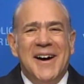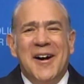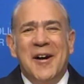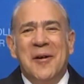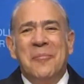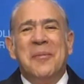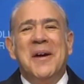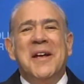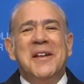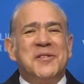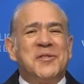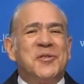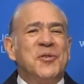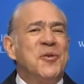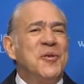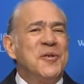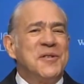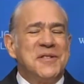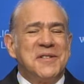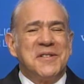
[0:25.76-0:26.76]
our main
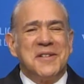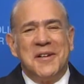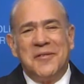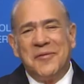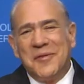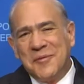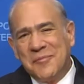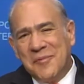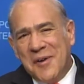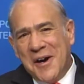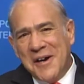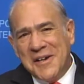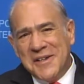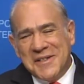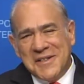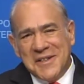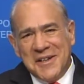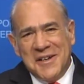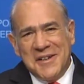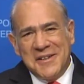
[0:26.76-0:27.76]
source of
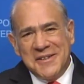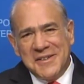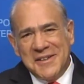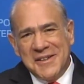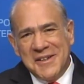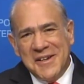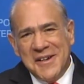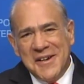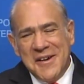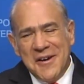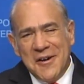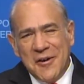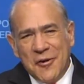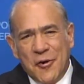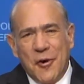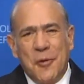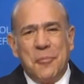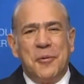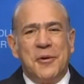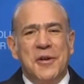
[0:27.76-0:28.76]
advice on
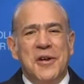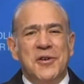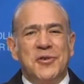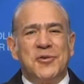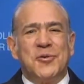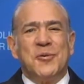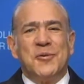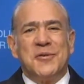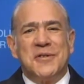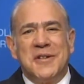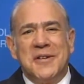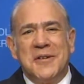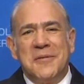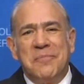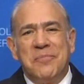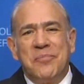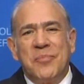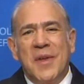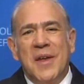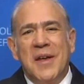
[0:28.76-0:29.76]
corporate issues
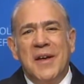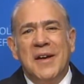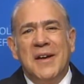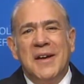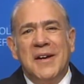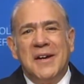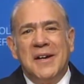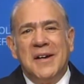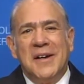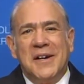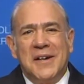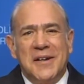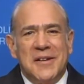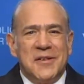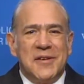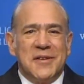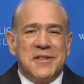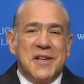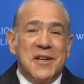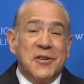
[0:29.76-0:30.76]
and
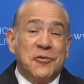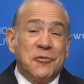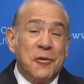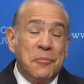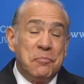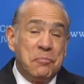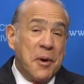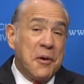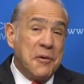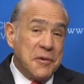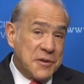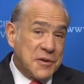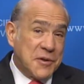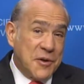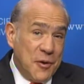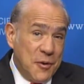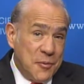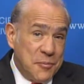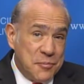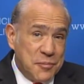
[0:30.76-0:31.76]
the central
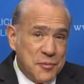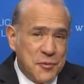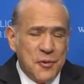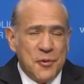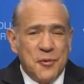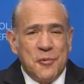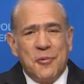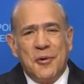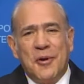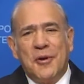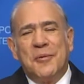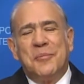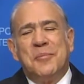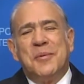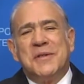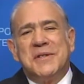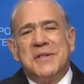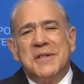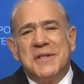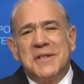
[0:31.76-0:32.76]
periscope to the world of
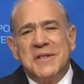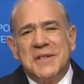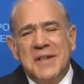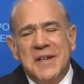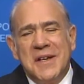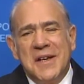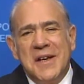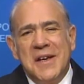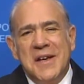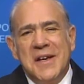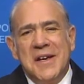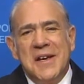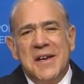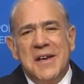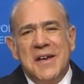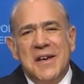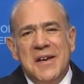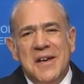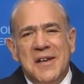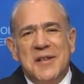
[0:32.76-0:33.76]
business,
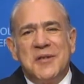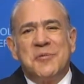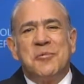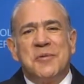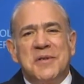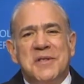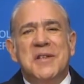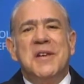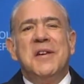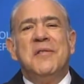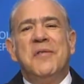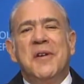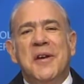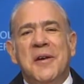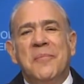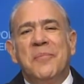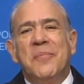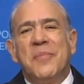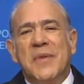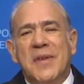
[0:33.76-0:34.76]
is
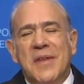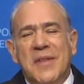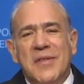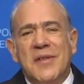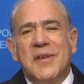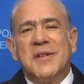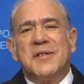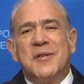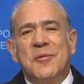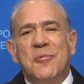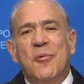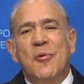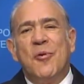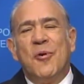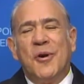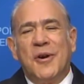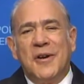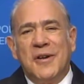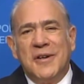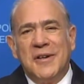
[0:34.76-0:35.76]
receiving this
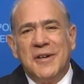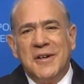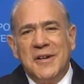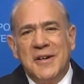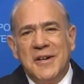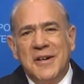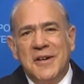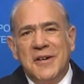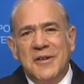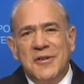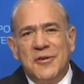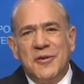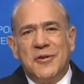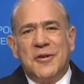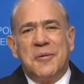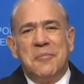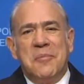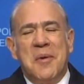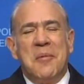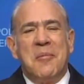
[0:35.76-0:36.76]
award to
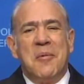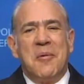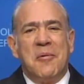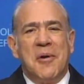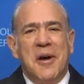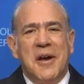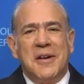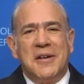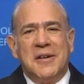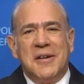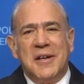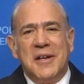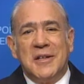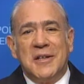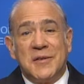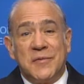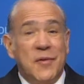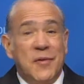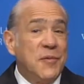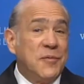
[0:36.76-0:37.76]
commemorate
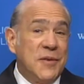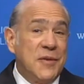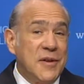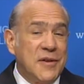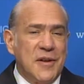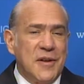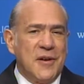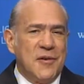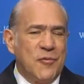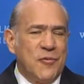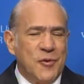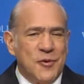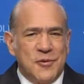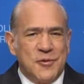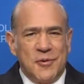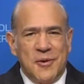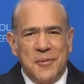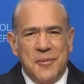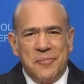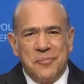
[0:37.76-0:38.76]
its 50th
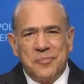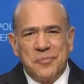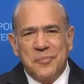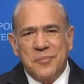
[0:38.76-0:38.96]
anniversary.